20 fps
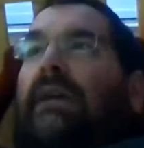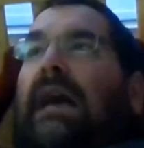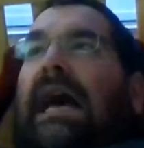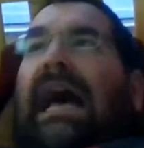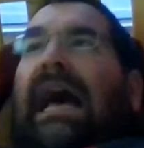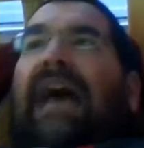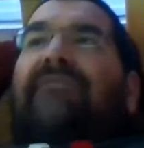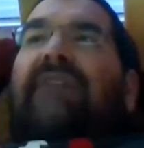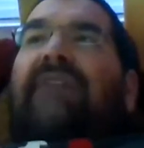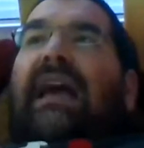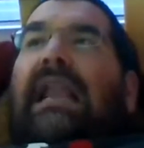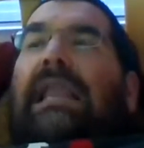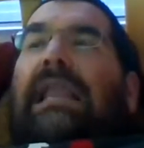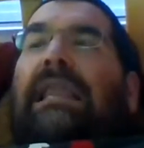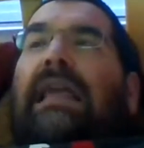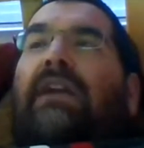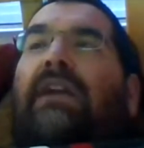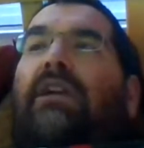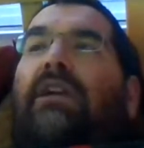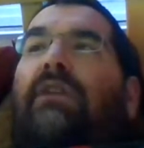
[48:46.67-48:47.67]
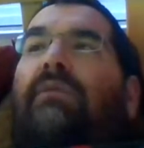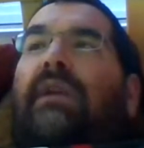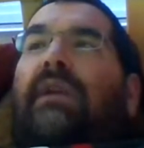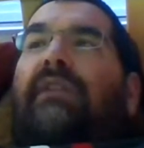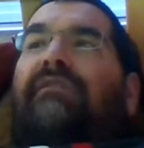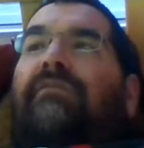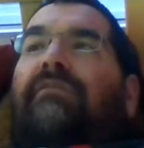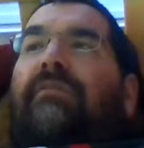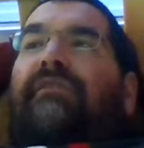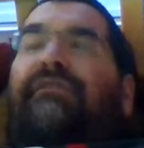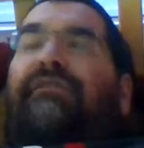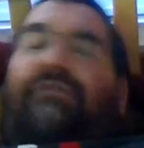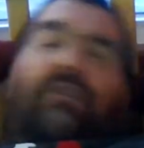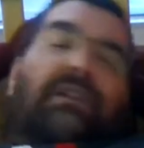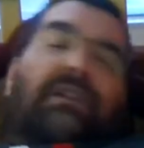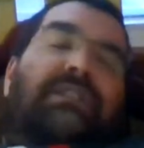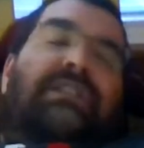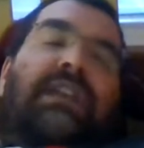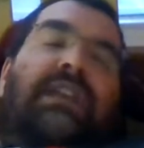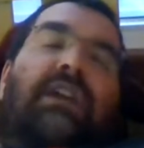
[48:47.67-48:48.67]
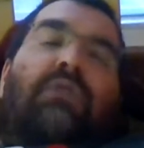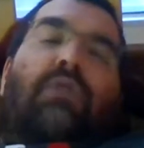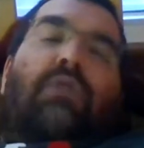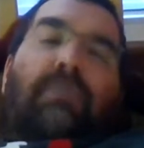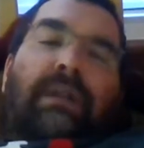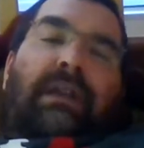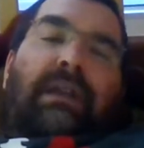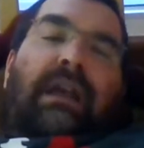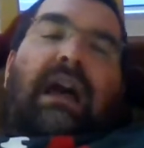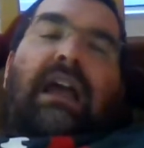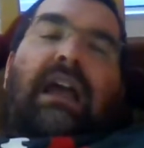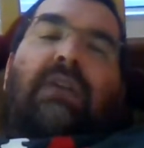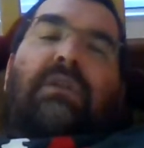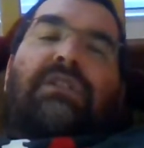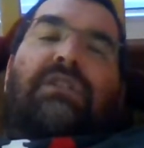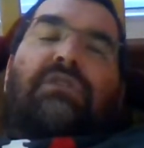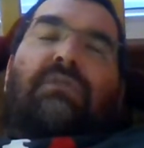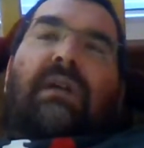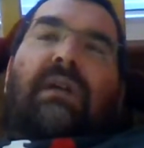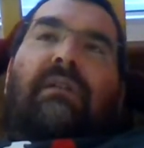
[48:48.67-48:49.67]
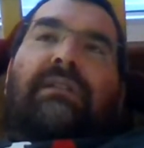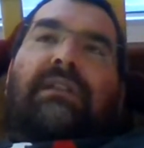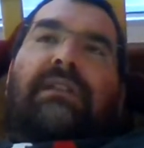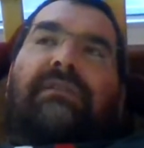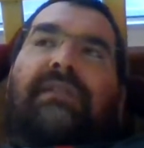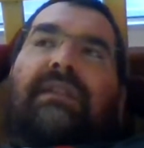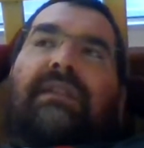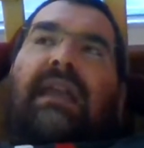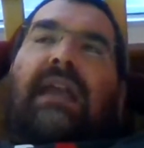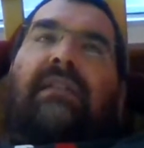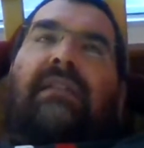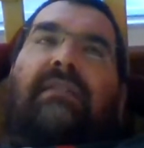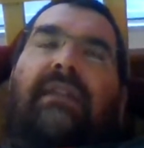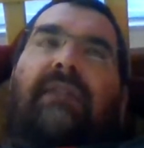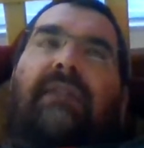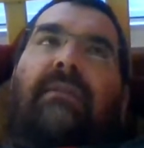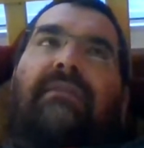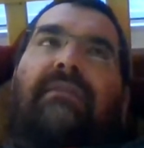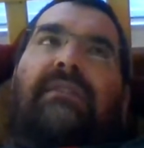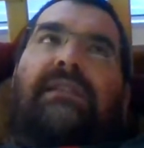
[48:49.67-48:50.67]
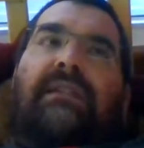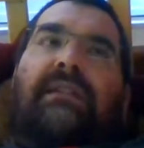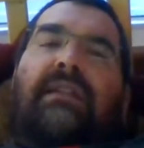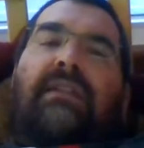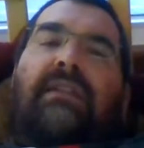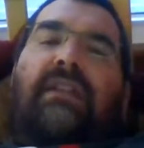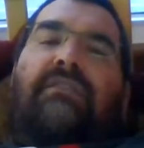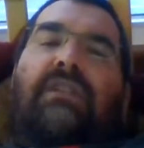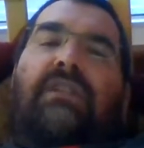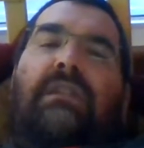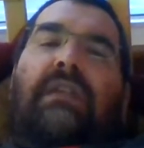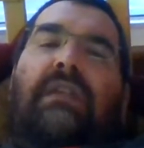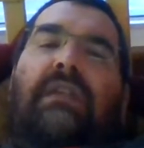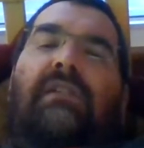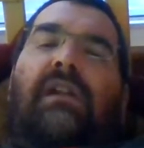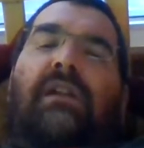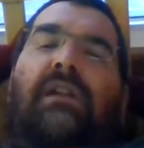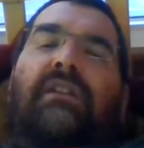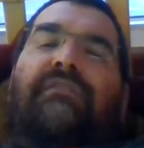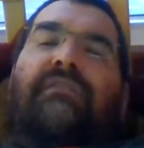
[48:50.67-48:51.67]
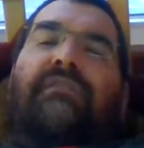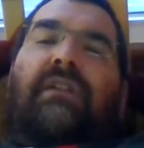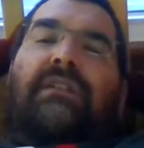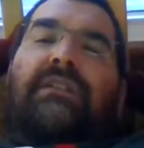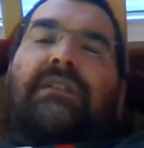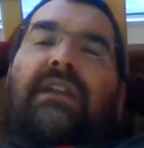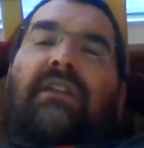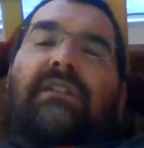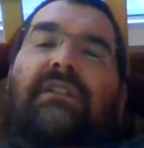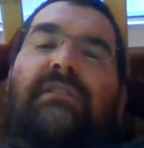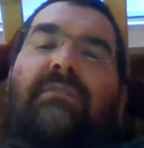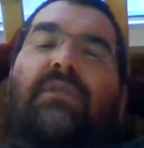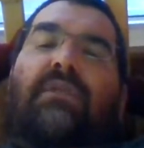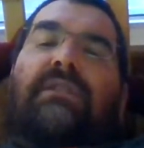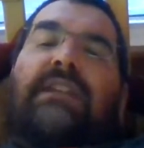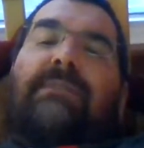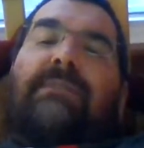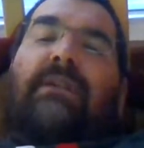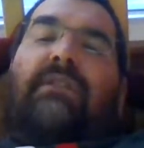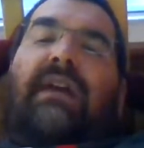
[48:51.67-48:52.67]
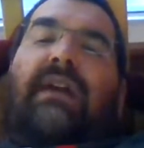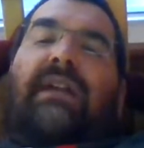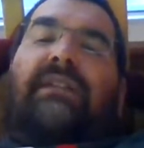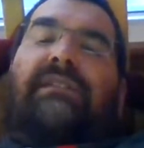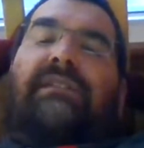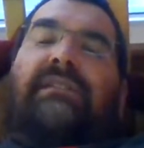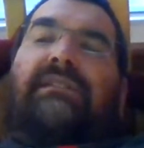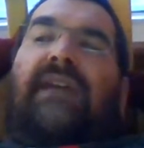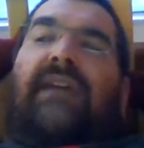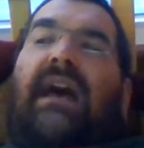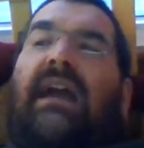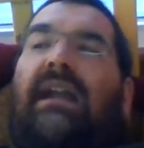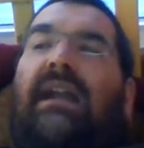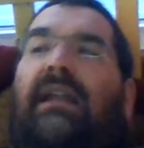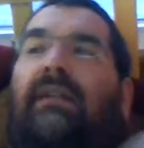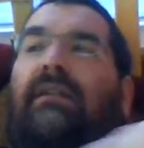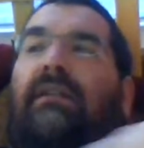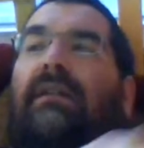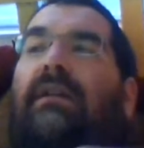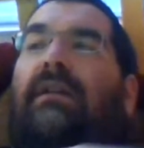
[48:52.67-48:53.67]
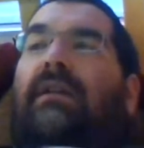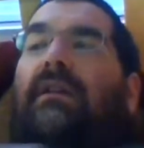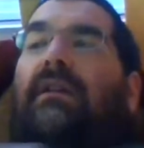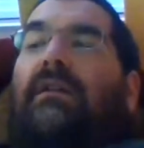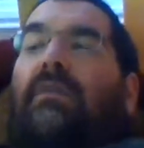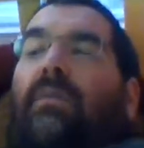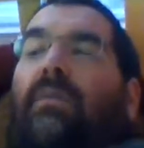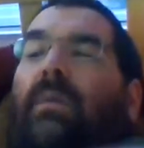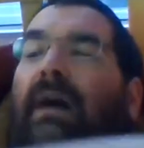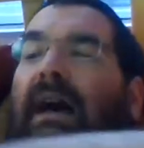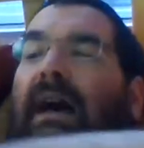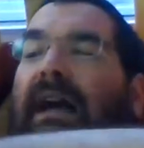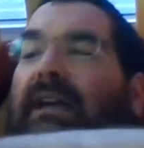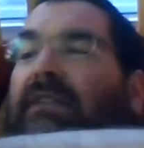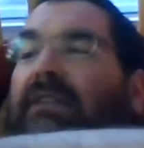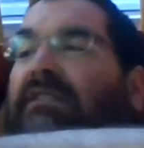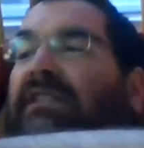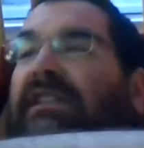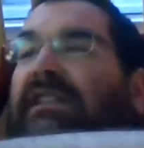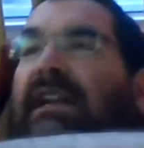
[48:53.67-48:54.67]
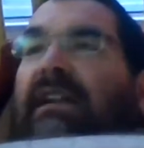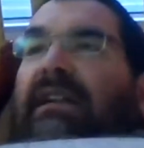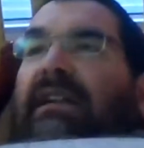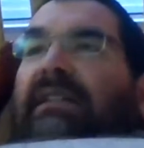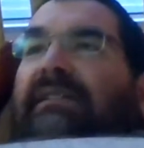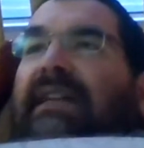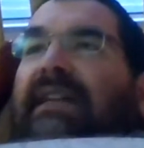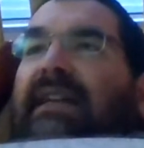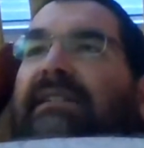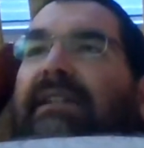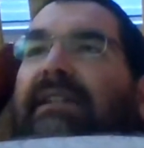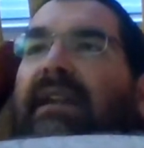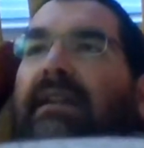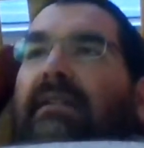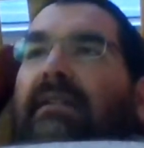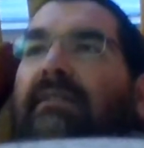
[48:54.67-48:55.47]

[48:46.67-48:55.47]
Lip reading: I've got a letter written from a frontier woman in Iowa to relatives. Again, think about this idea that if you live along the frontier, it's a more democratic society. Why? Just out of necessity.